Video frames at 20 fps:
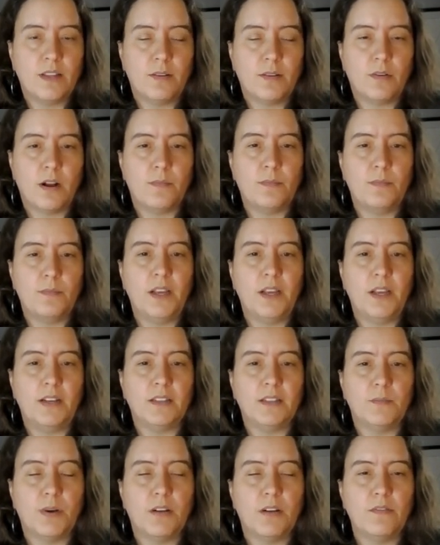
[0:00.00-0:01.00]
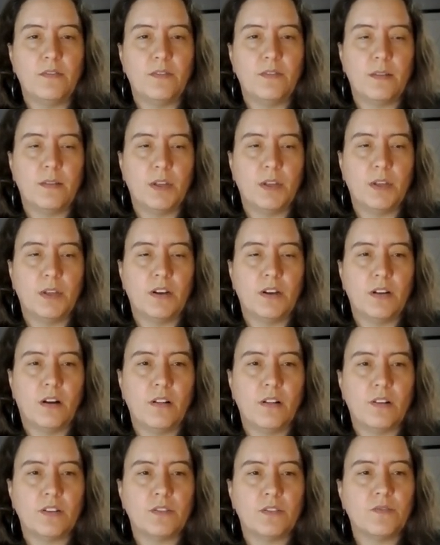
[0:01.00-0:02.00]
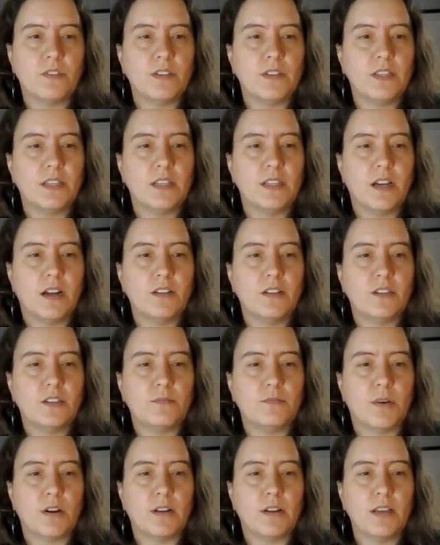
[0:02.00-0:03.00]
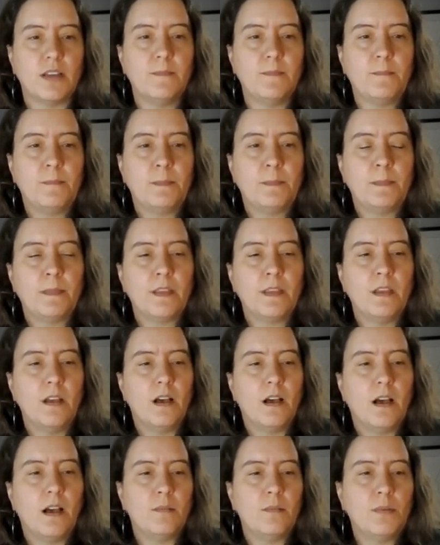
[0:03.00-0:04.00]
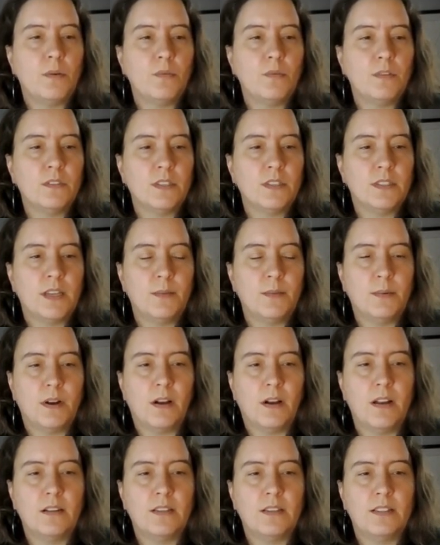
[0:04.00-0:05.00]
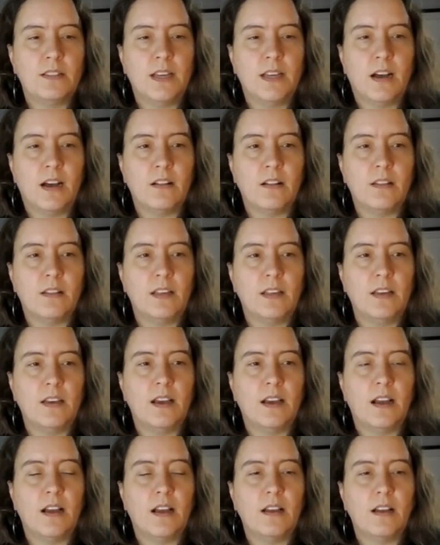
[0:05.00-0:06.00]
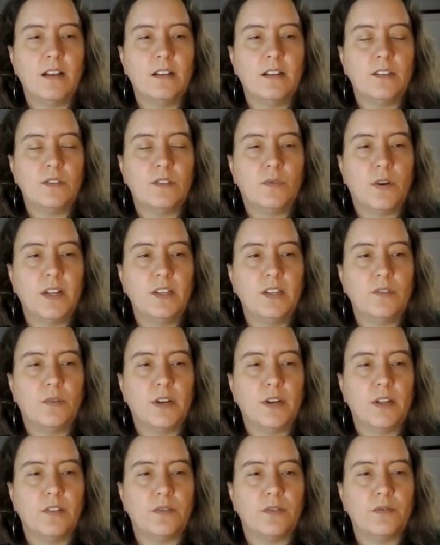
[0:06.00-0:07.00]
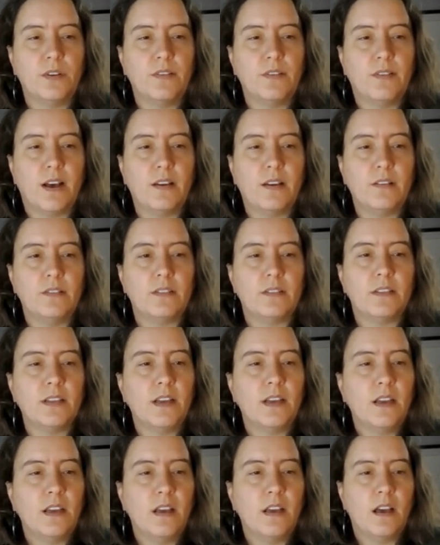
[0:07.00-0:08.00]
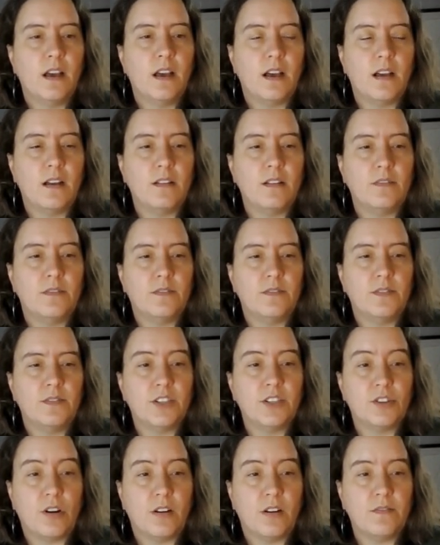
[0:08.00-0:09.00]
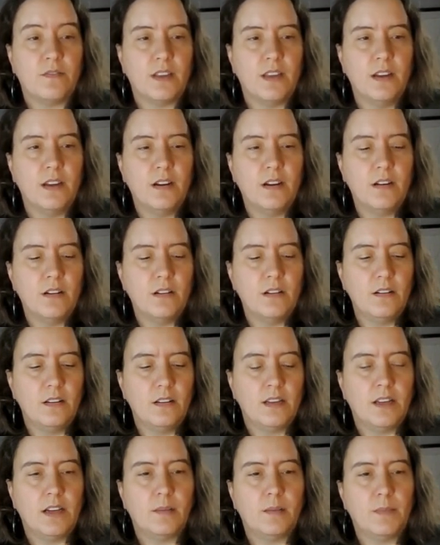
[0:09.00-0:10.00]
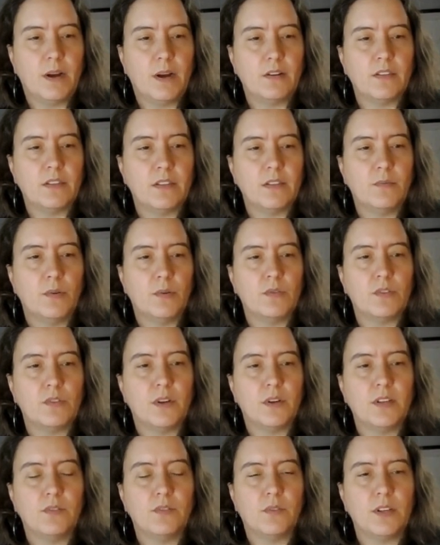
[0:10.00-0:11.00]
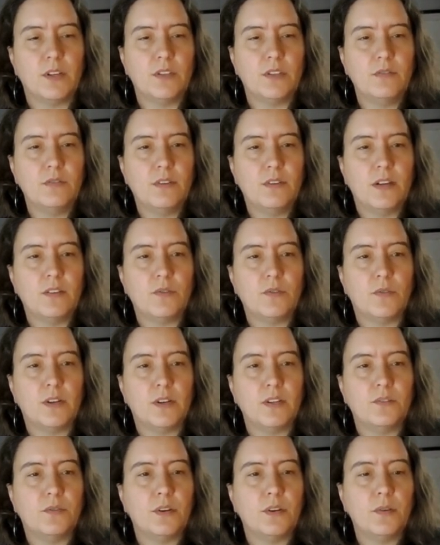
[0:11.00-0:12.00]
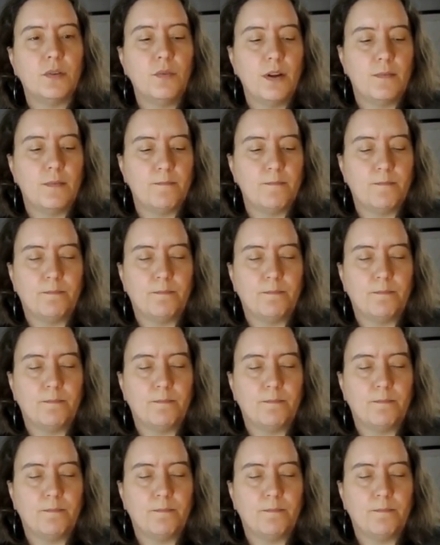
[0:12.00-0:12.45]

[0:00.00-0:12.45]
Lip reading: They were peaked above the $1 million for the detached market. But we'll just keep an eye and see how the 2023 values finish off the year in comparison to both 2022 and 2021.